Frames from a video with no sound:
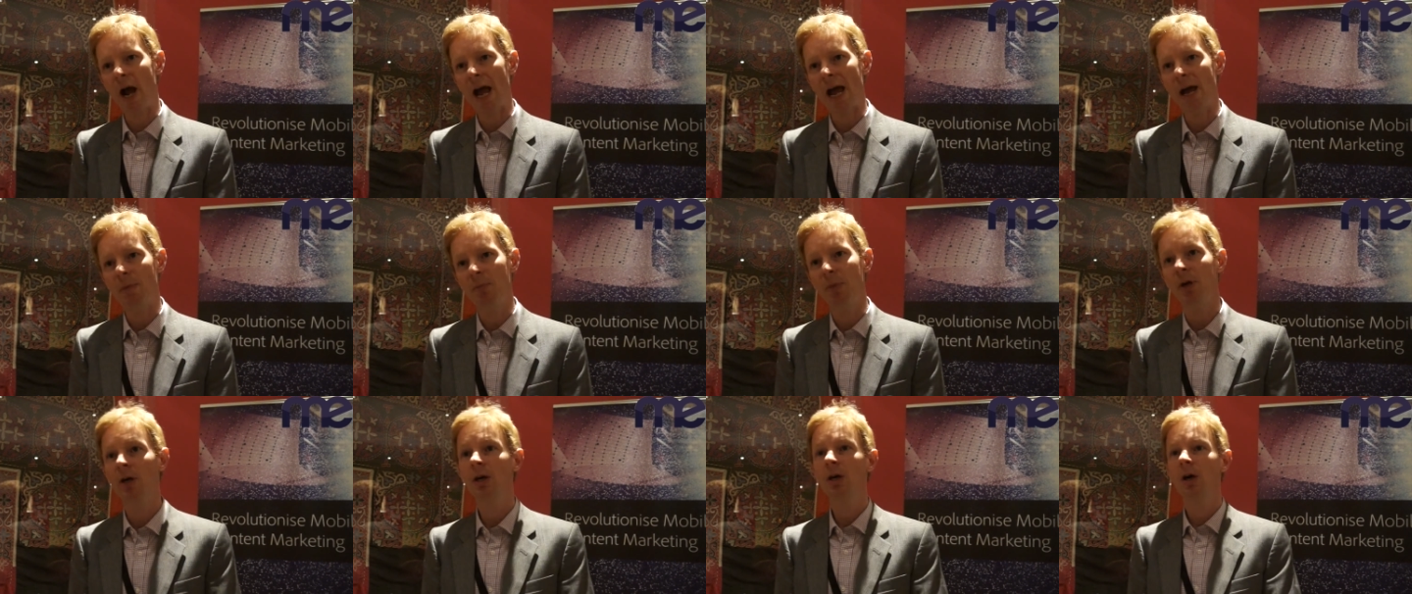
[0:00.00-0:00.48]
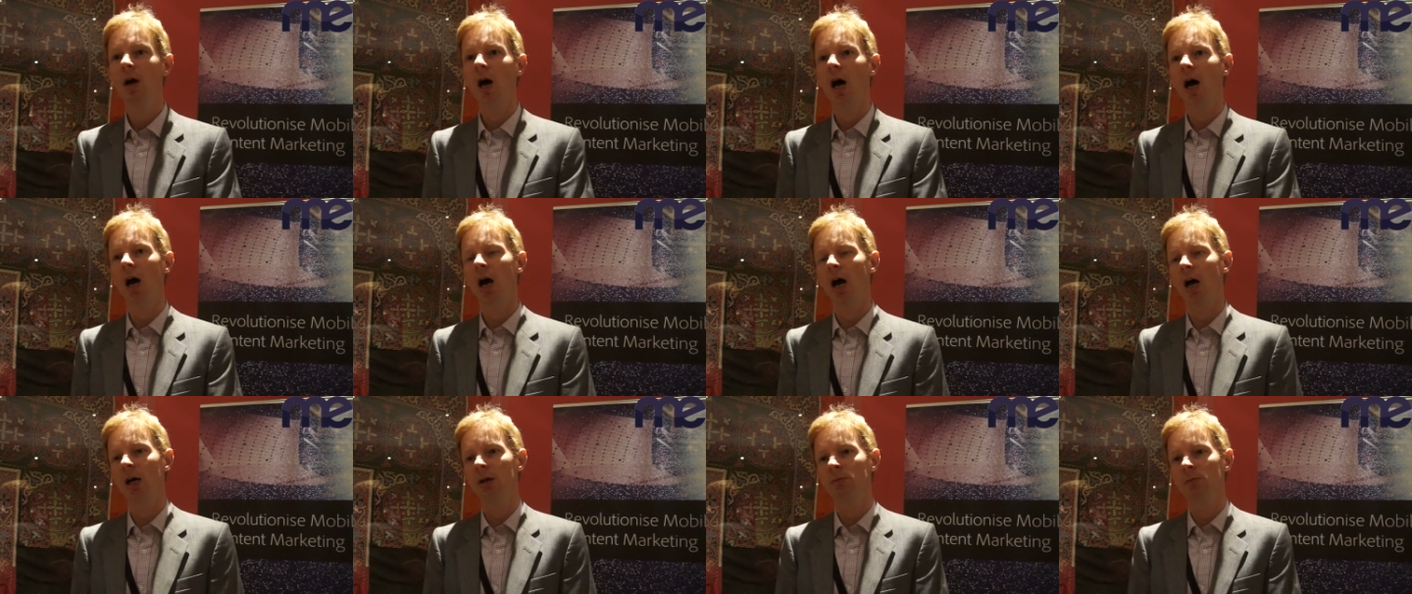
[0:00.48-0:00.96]
web,
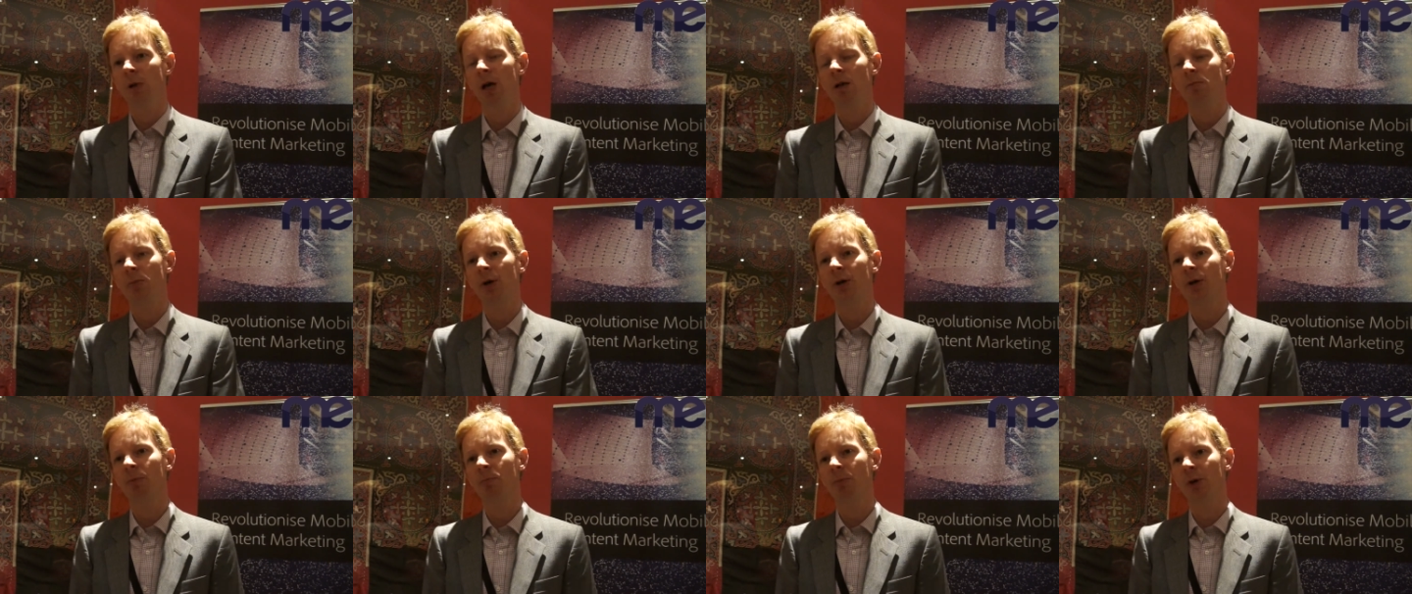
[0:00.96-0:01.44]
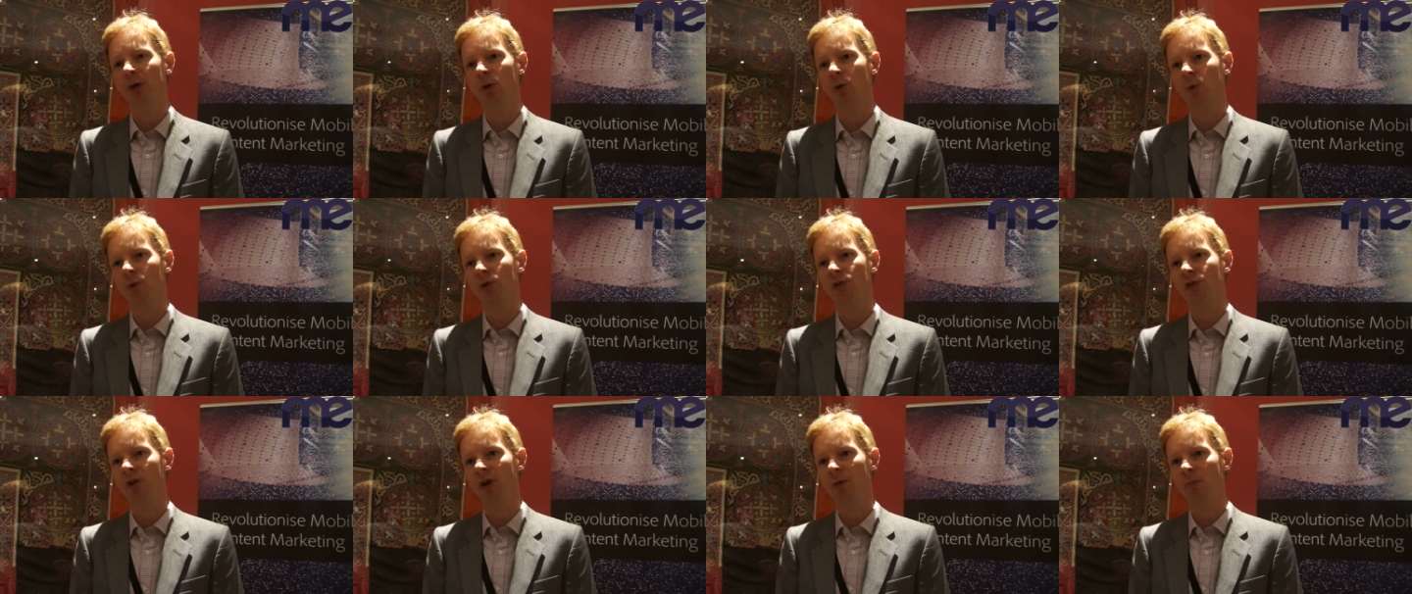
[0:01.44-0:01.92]
um, but, but
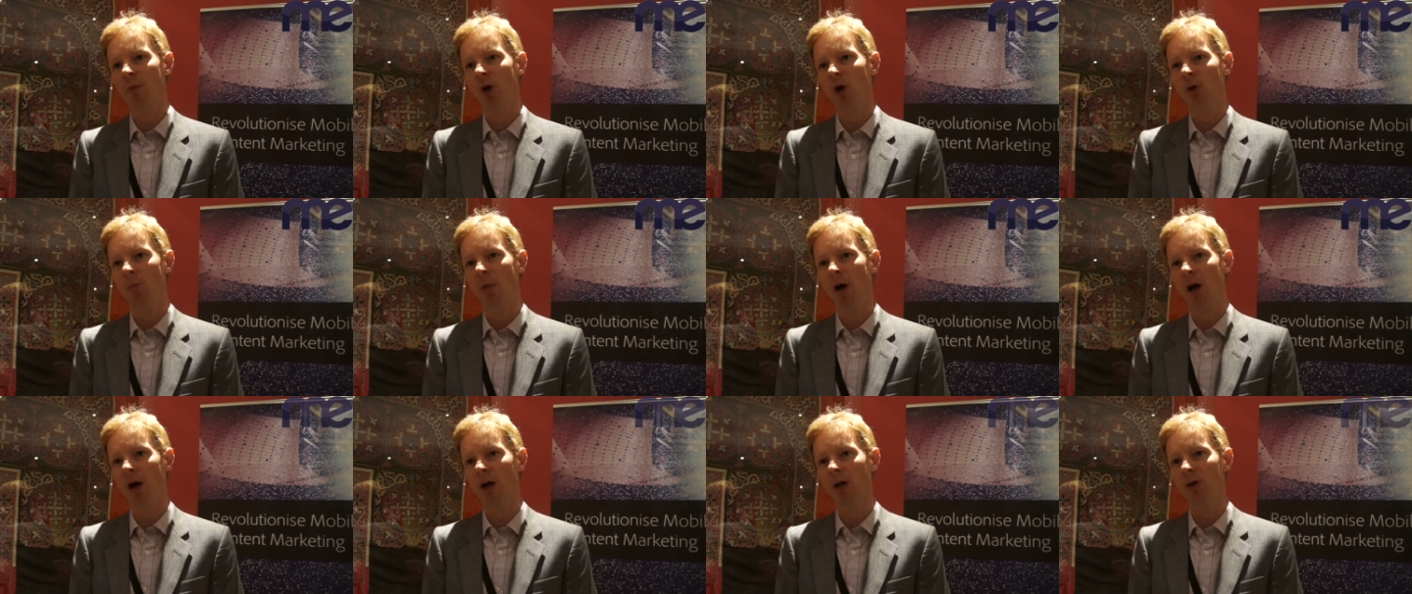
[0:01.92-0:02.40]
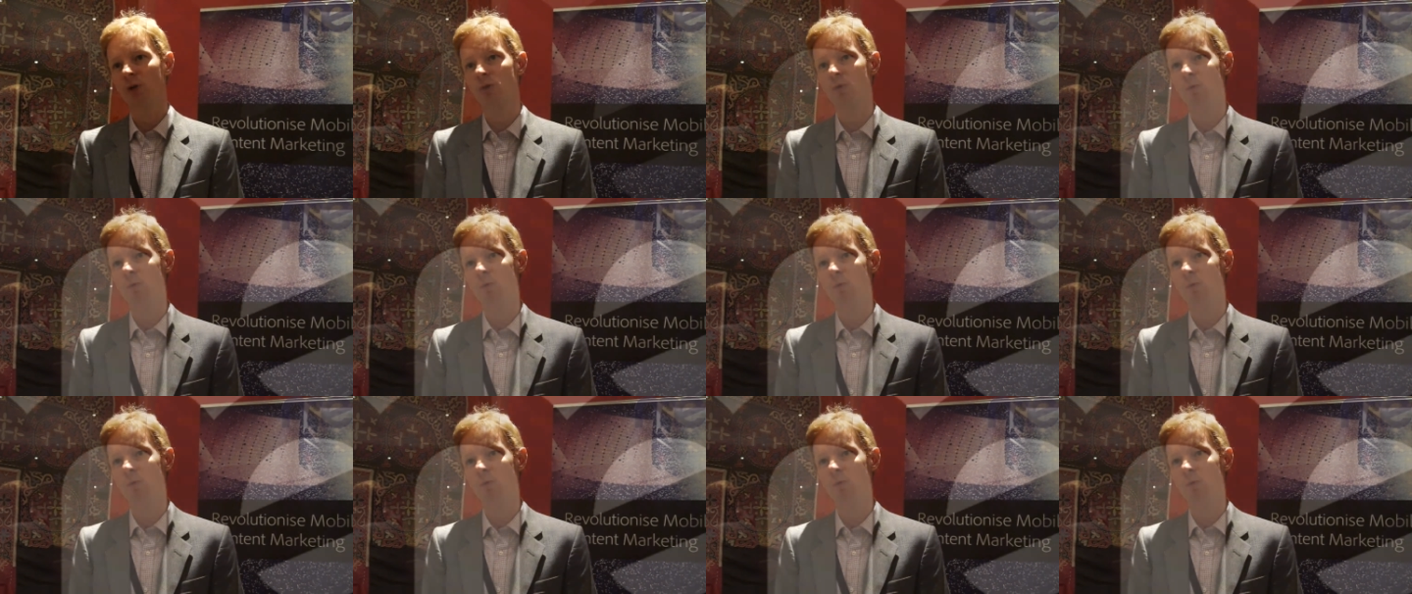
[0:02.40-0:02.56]
also mobile